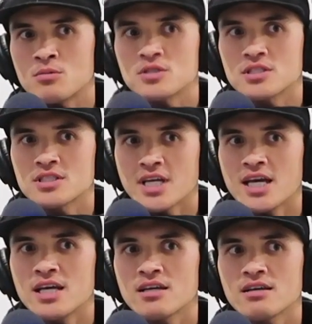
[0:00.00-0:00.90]
I'm just
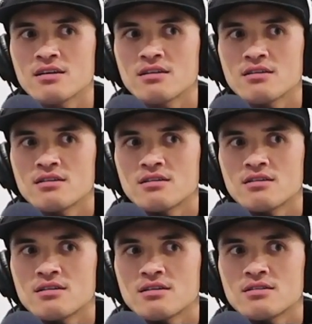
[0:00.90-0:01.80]
saying,
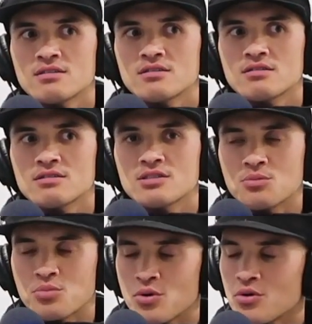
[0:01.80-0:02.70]

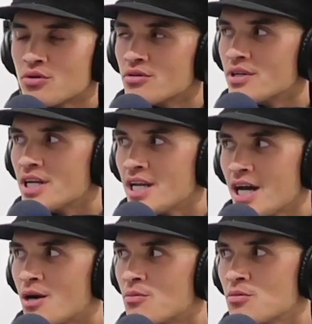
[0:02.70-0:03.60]
support and
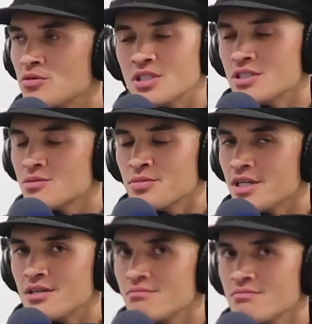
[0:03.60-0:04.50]
help will just
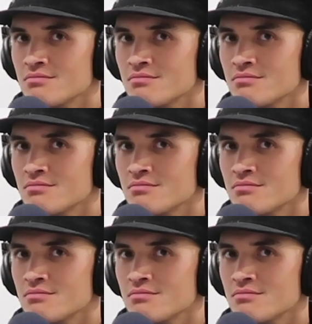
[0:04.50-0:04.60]
be